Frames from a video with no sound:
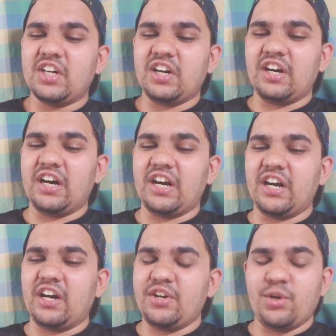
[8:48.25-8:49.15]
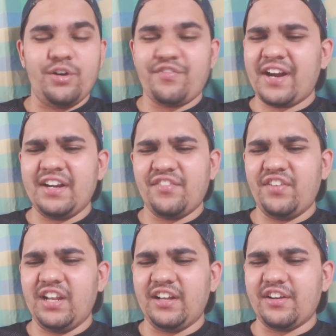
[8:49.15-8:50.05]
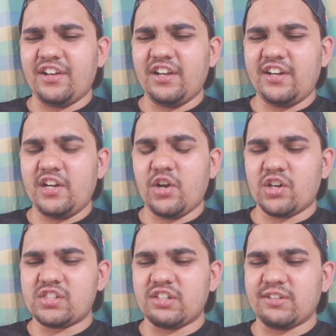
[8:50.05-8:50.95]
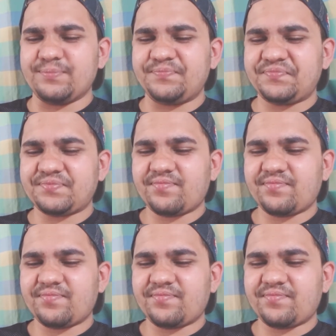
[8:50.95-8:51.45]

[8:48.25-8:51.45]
Don't Fight the Feeling, really, really awesome.